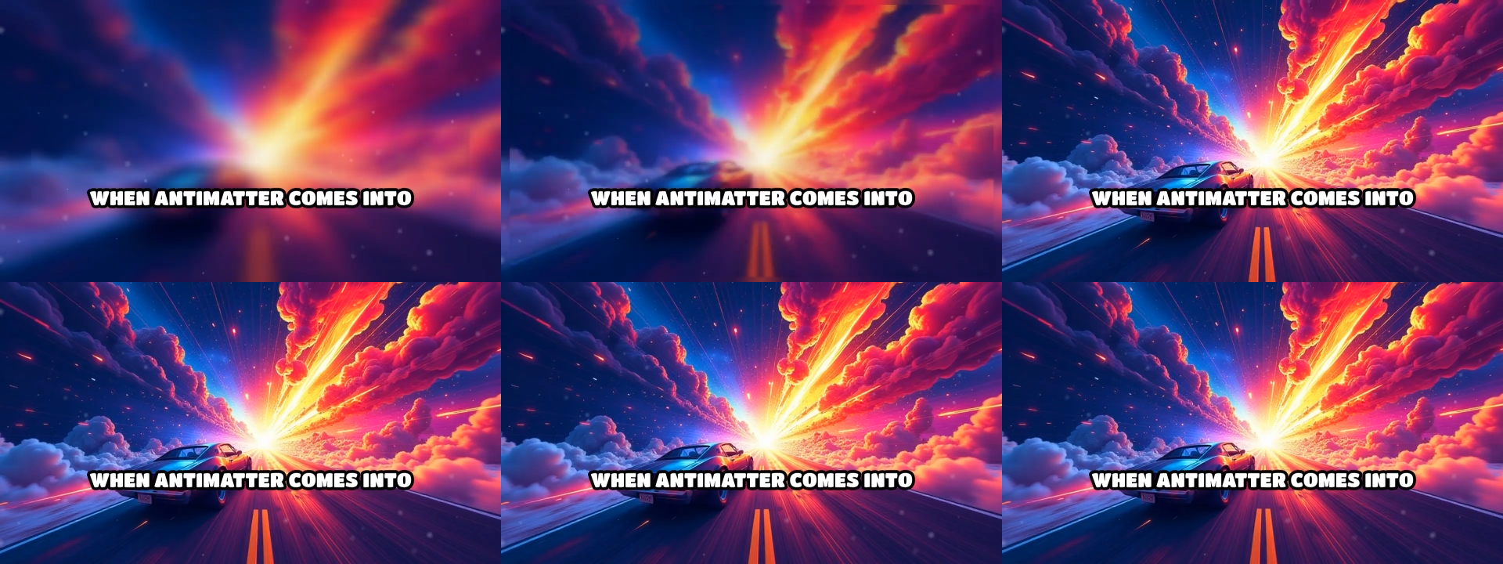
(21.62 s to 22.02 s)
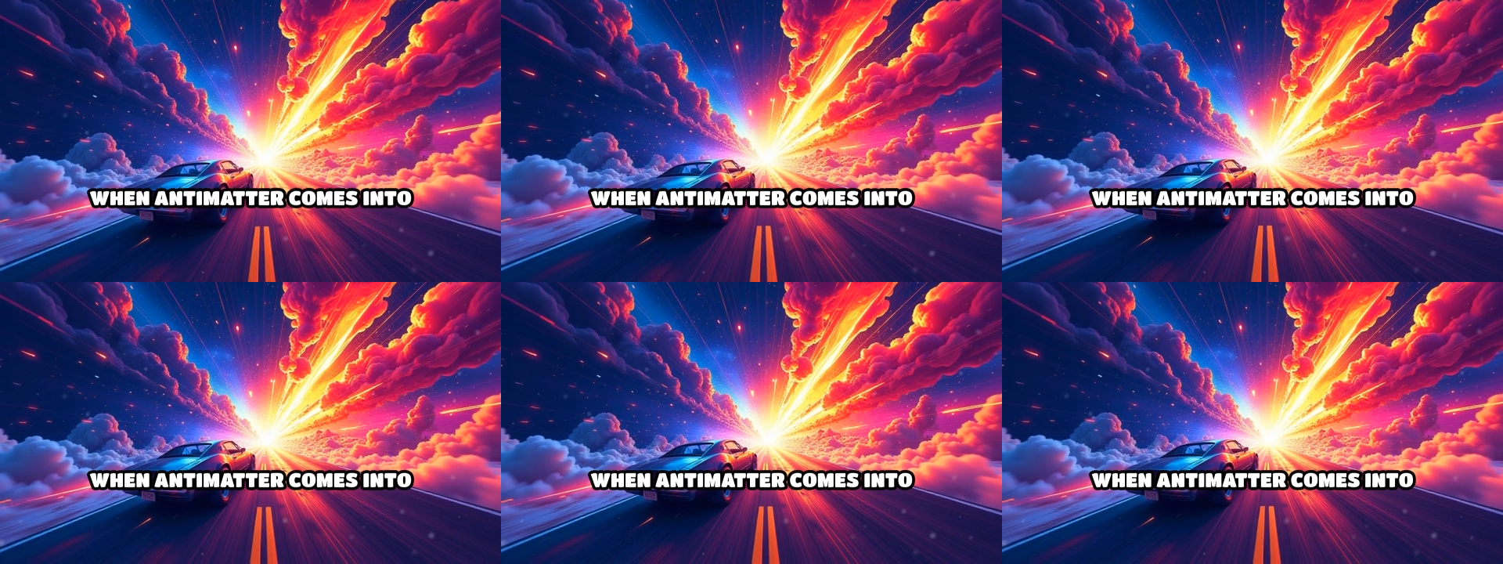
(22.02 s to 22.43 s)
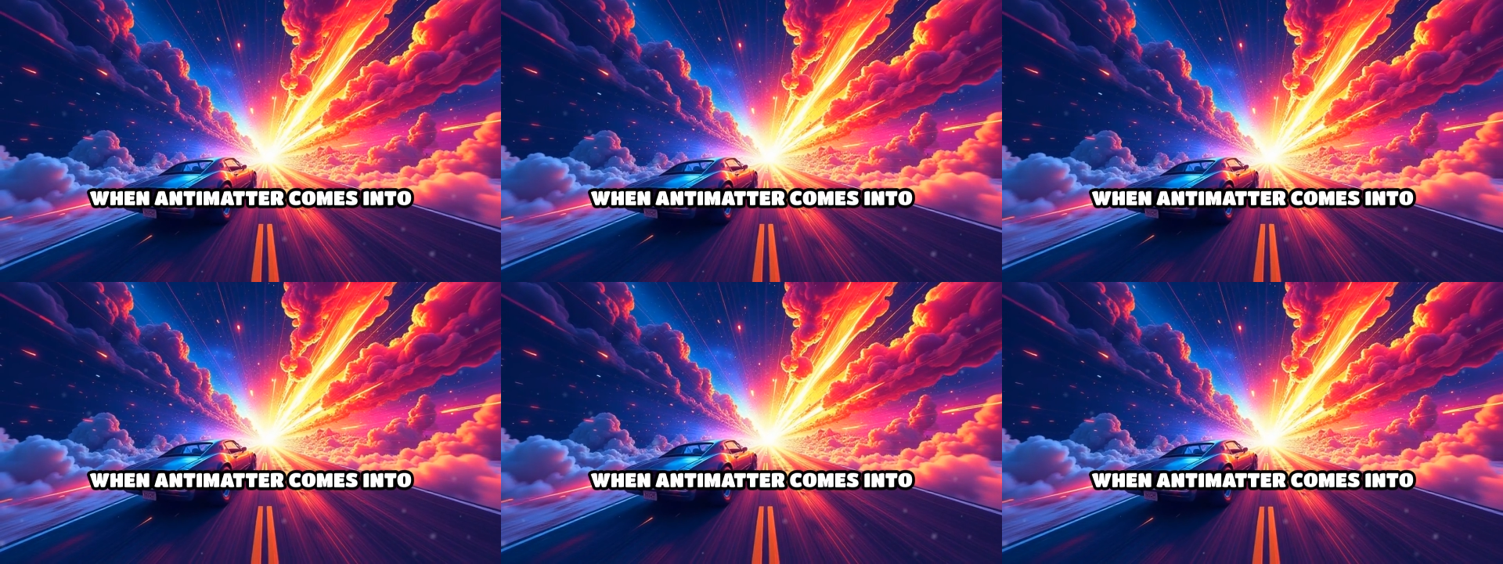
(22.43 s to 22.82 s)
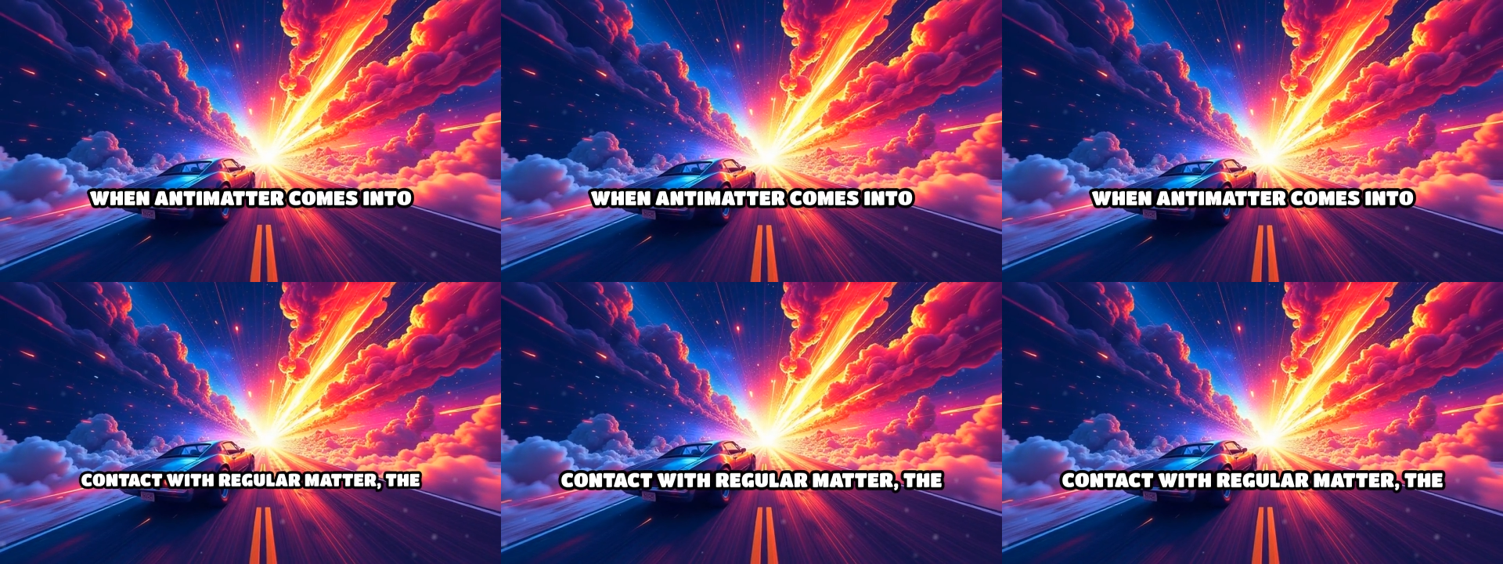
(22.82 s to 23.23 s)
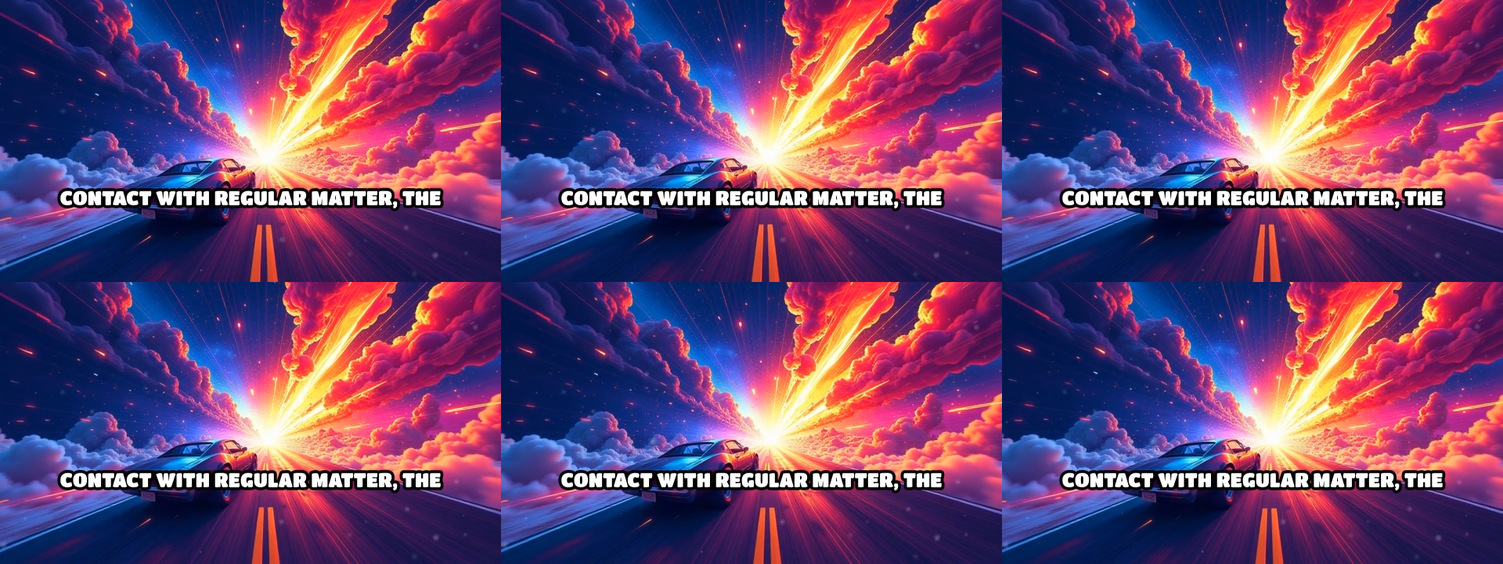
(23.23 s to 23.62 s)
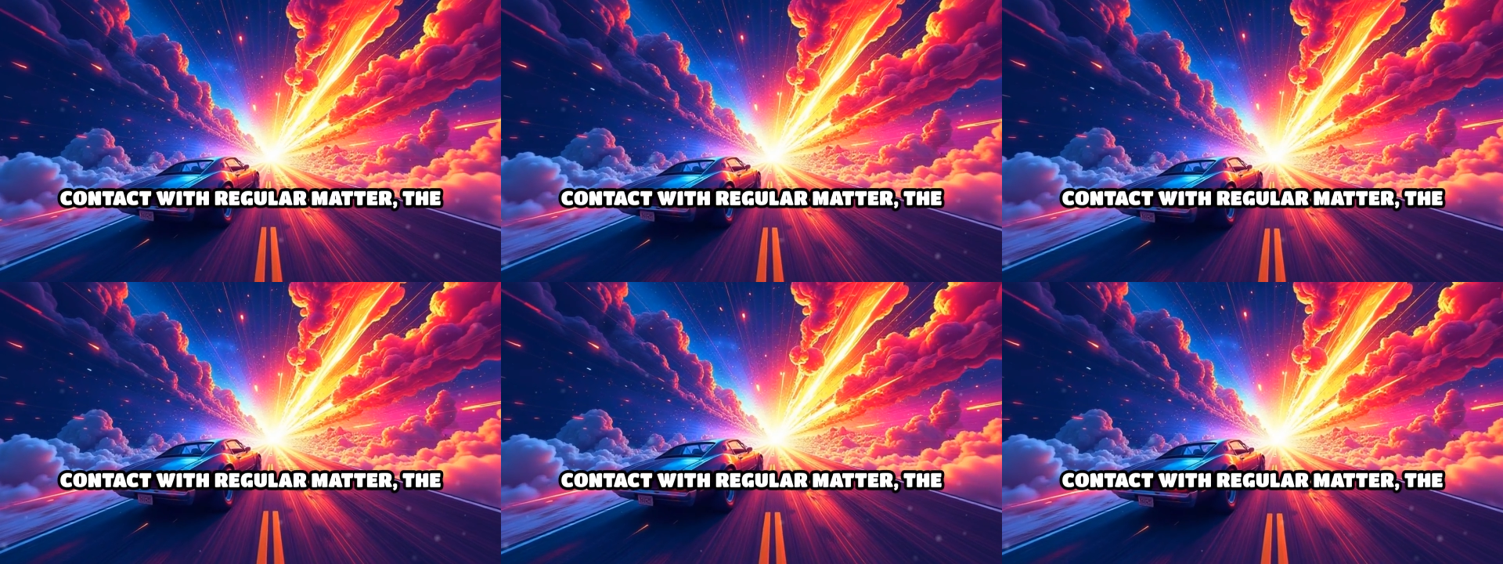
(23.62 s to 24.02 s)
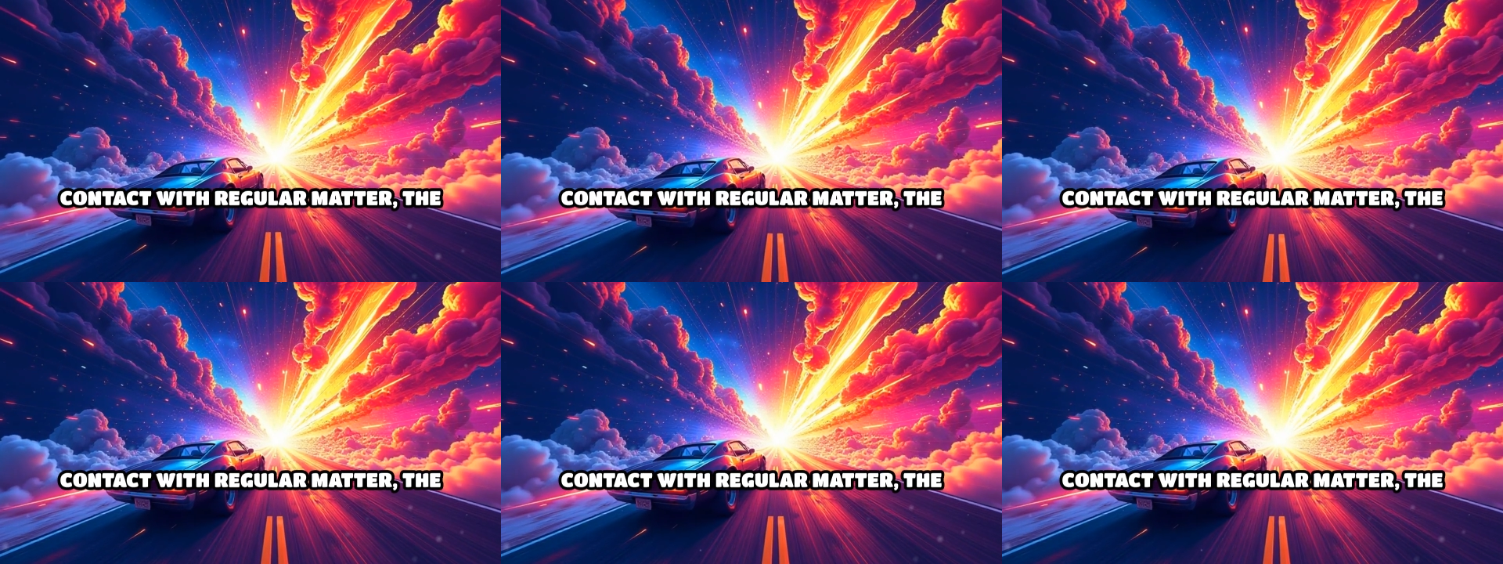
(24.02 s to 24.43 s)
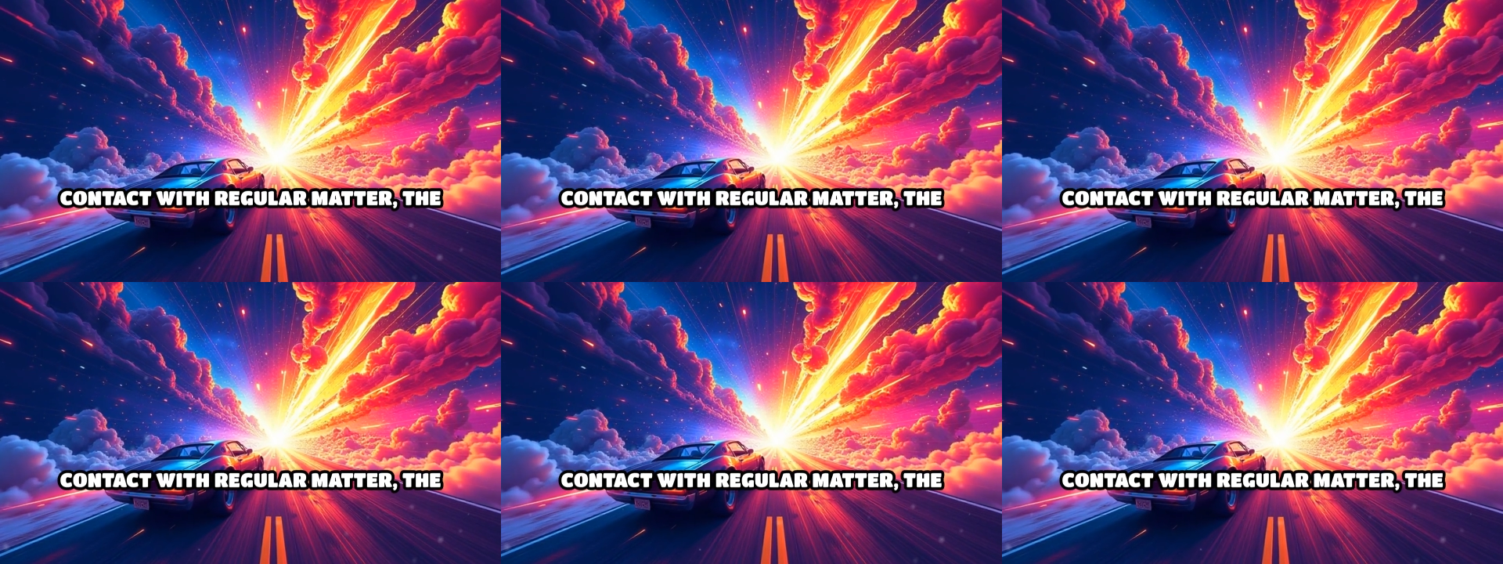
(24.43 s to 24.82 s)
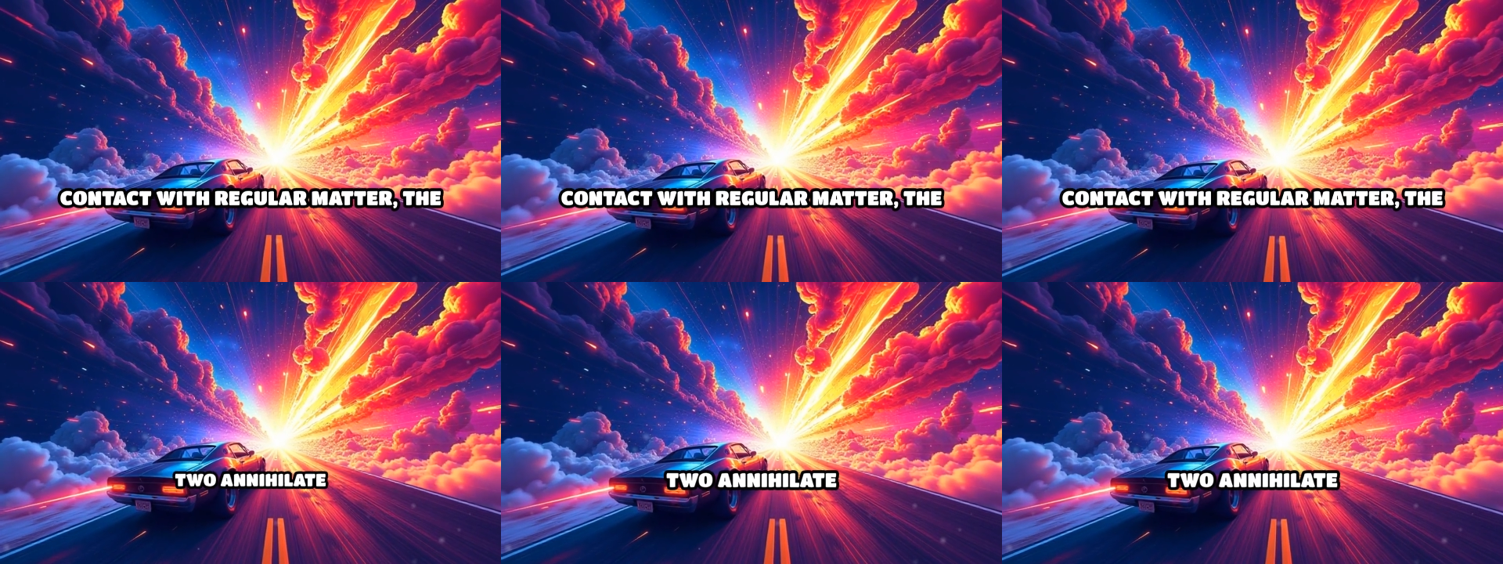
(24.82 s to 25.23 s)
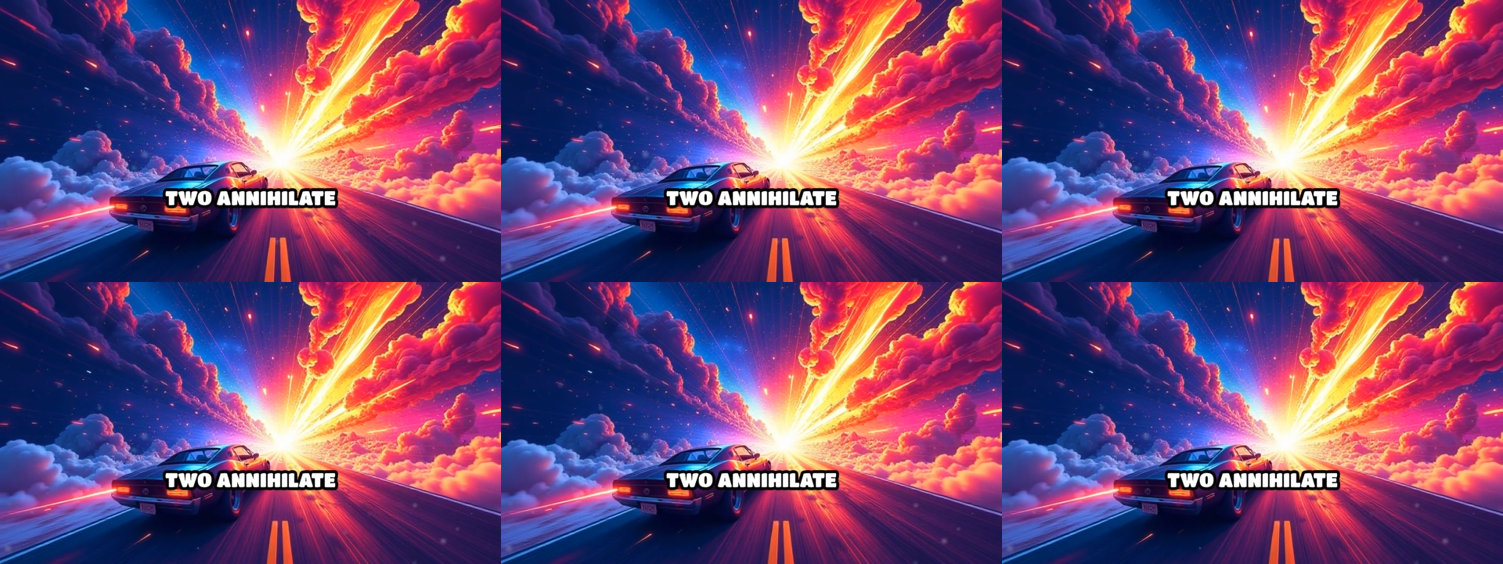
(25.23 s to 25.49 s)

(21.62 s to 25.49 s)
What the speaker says: [unreadable: no face in view]